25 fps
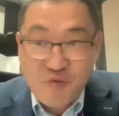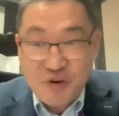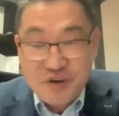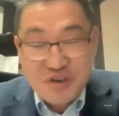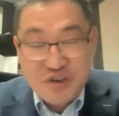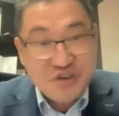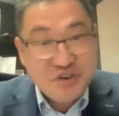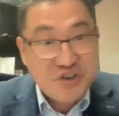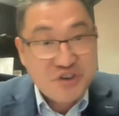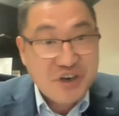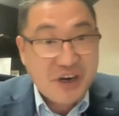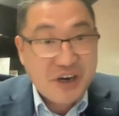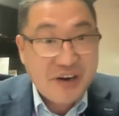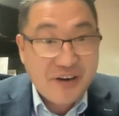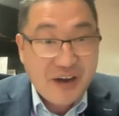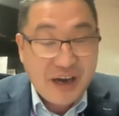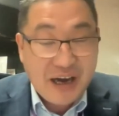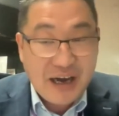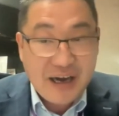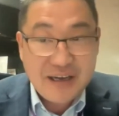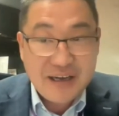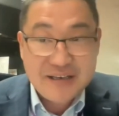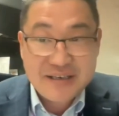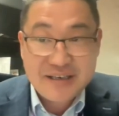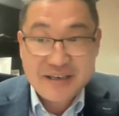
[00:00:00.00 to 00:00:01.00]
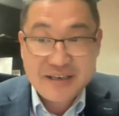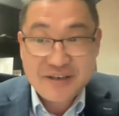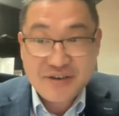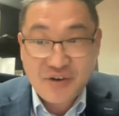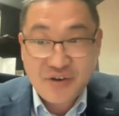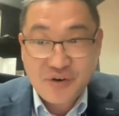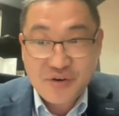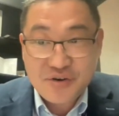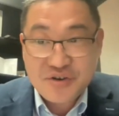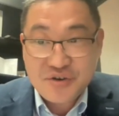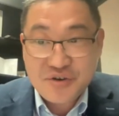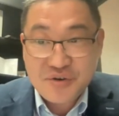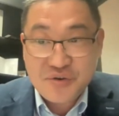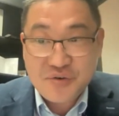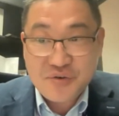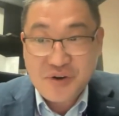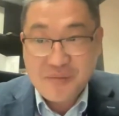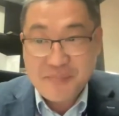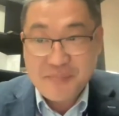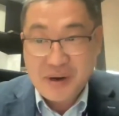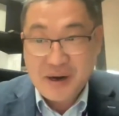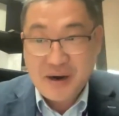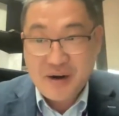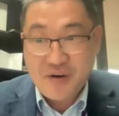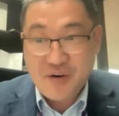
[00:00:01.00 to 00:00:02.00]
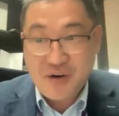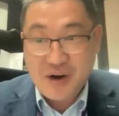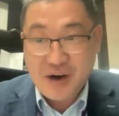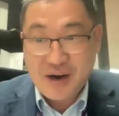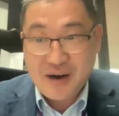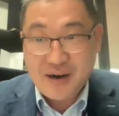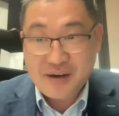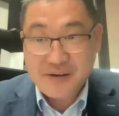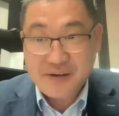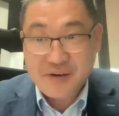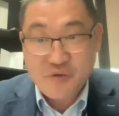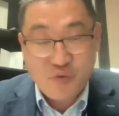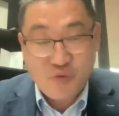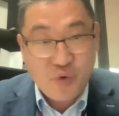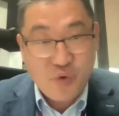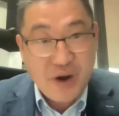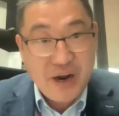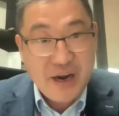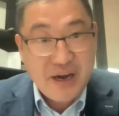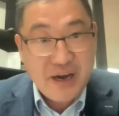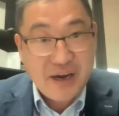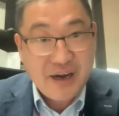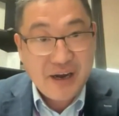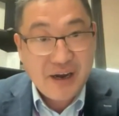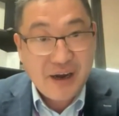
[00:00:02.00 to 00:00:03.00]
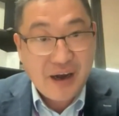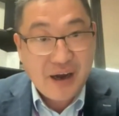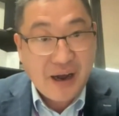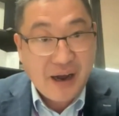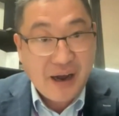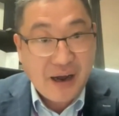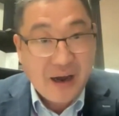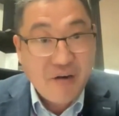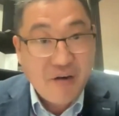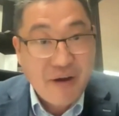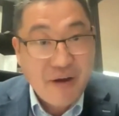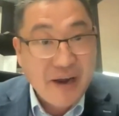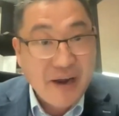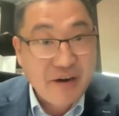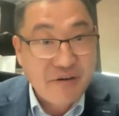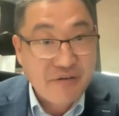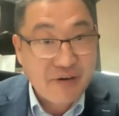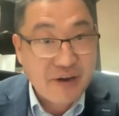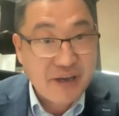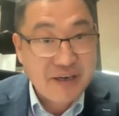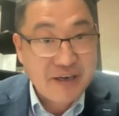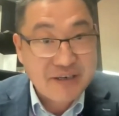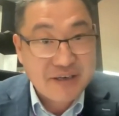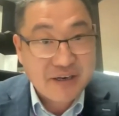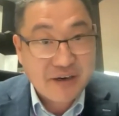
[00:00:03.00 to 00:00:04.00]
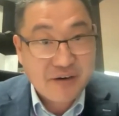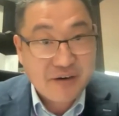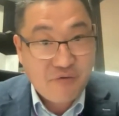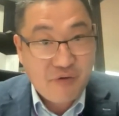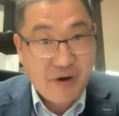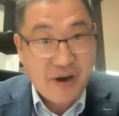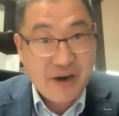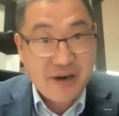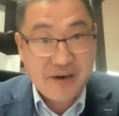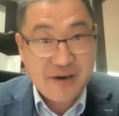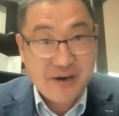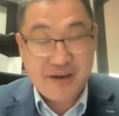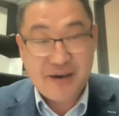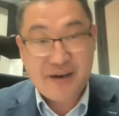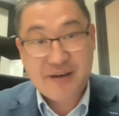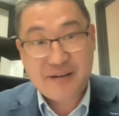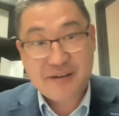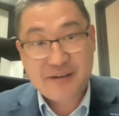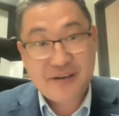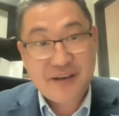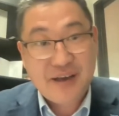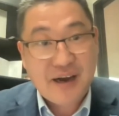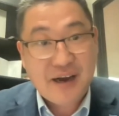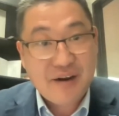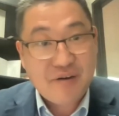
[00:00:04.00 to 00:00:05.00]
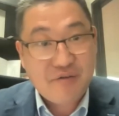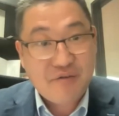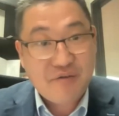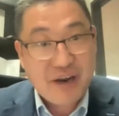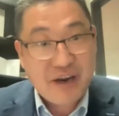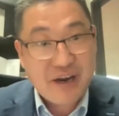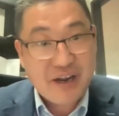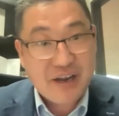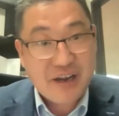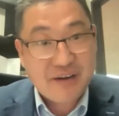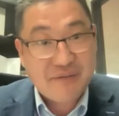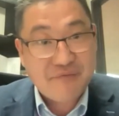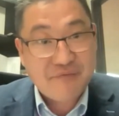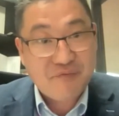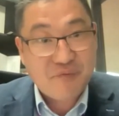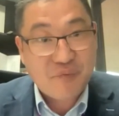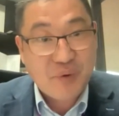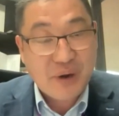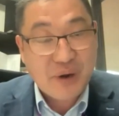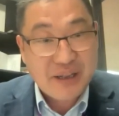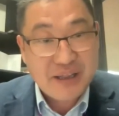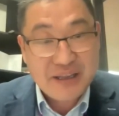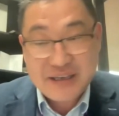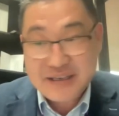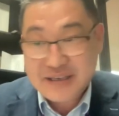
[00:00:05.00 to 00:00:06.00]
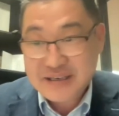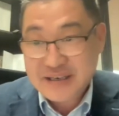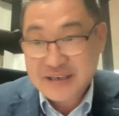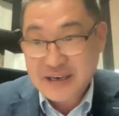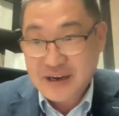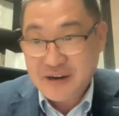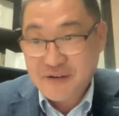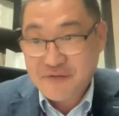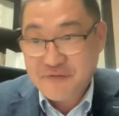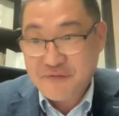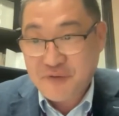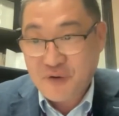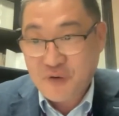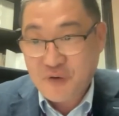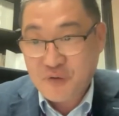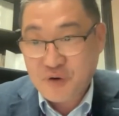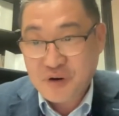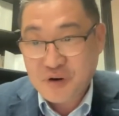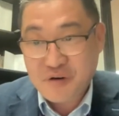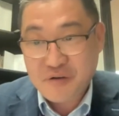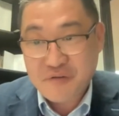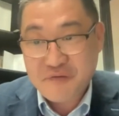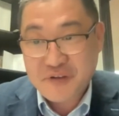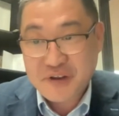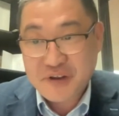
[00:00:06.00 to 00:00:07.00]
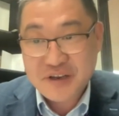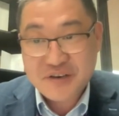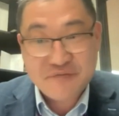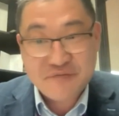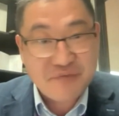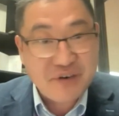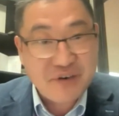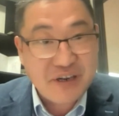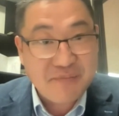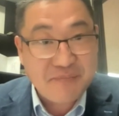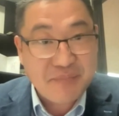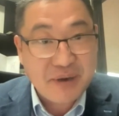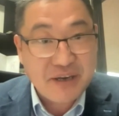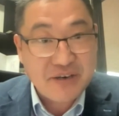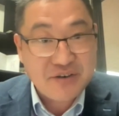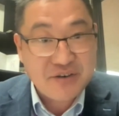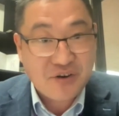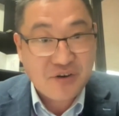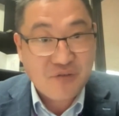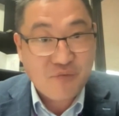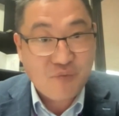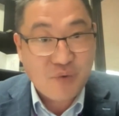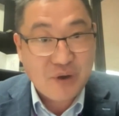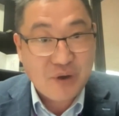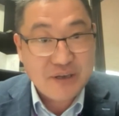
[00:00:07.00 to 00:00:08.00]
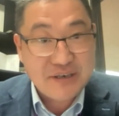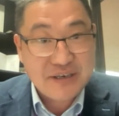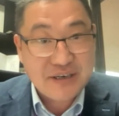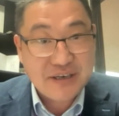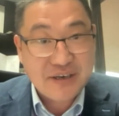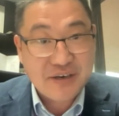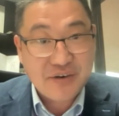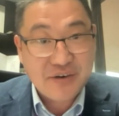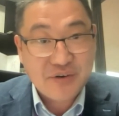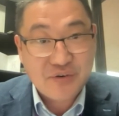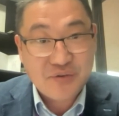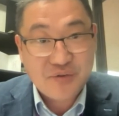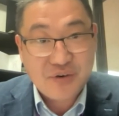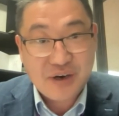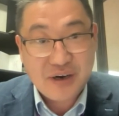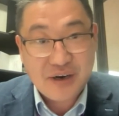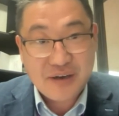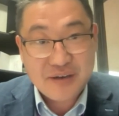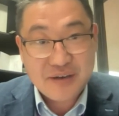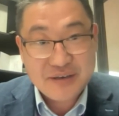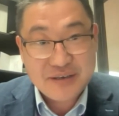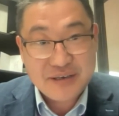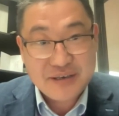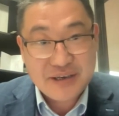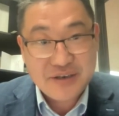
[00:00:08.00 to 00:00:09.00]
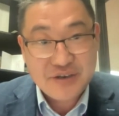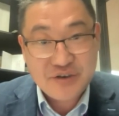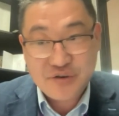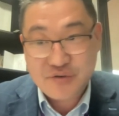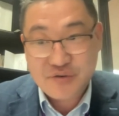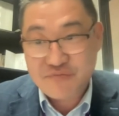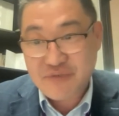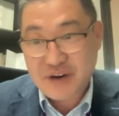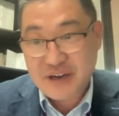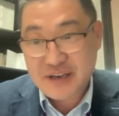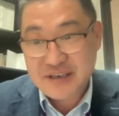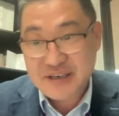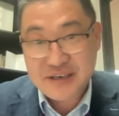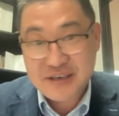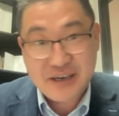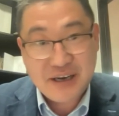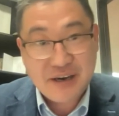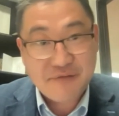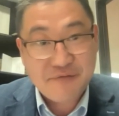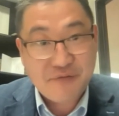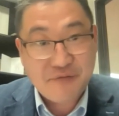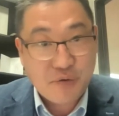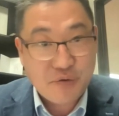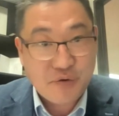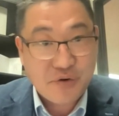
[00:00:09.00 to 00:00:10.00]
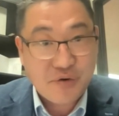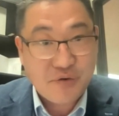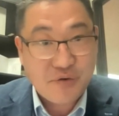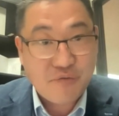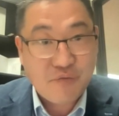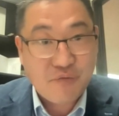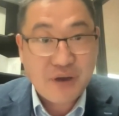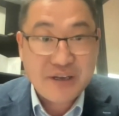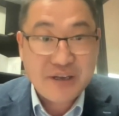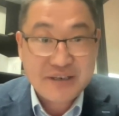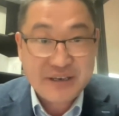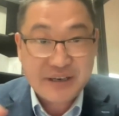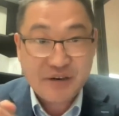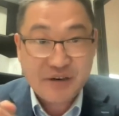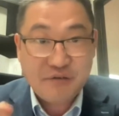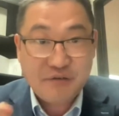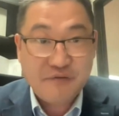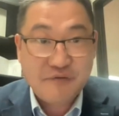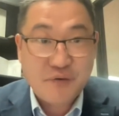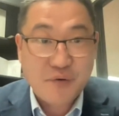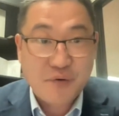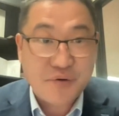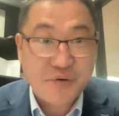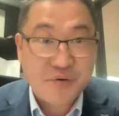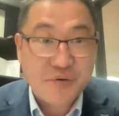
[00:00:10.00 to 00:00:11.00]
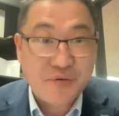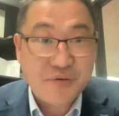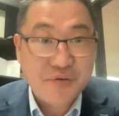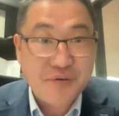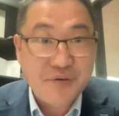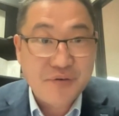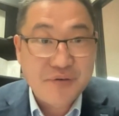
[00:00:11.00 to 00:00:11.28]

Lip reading: what she tried to ask is also about grade. How accurate is the grade DR grading when this photography is really based on one single central retina photo, one single photo?